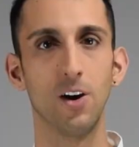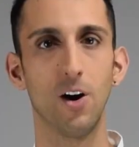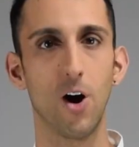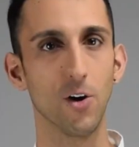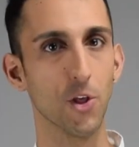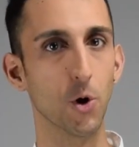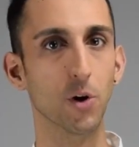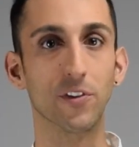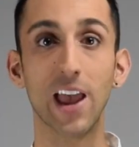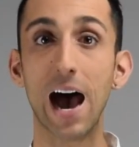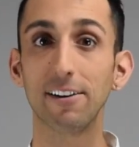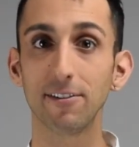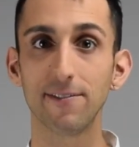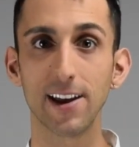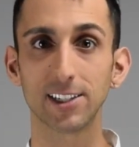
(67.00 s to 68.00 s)
Although if you
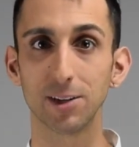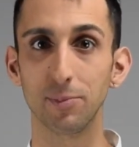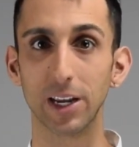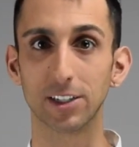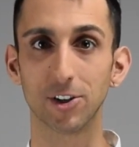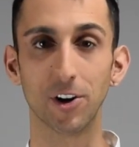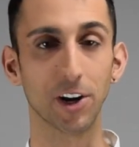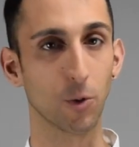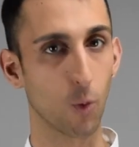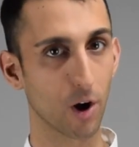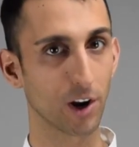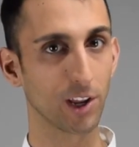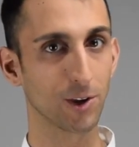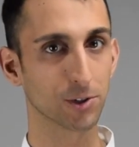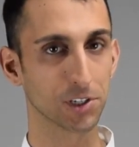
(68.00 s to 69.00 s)
have a fancy mixer and you
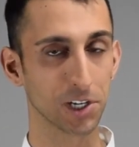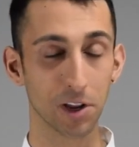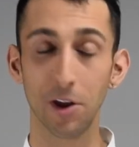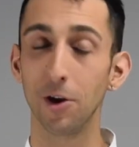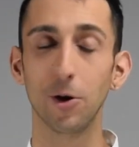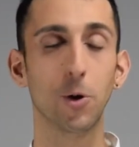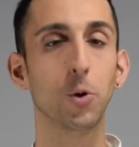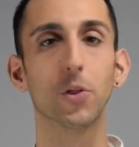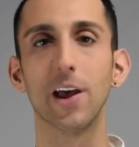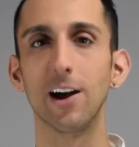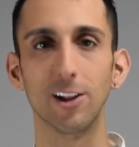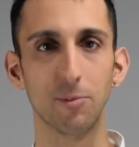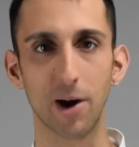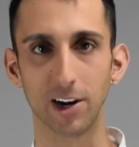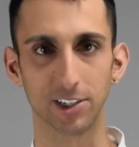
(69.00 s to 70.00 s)
want to use it, who the
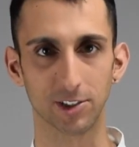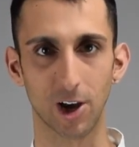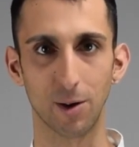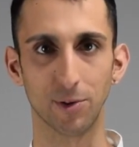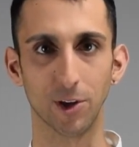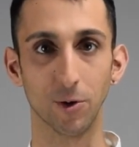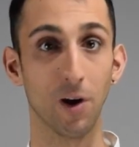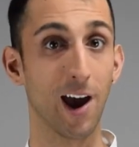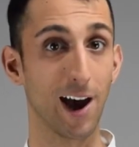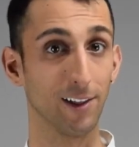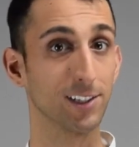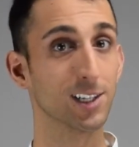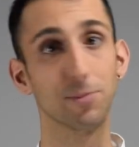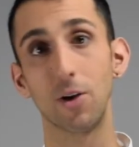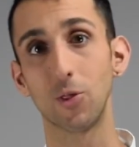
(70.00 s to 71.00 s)
hell am I to stop you? At
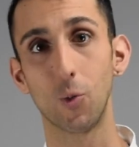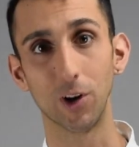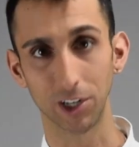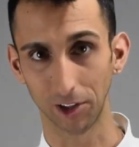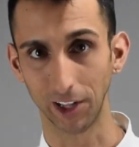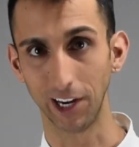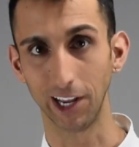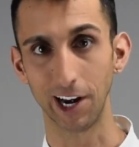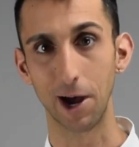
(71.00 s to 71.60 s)
least I'm not the one cleaning it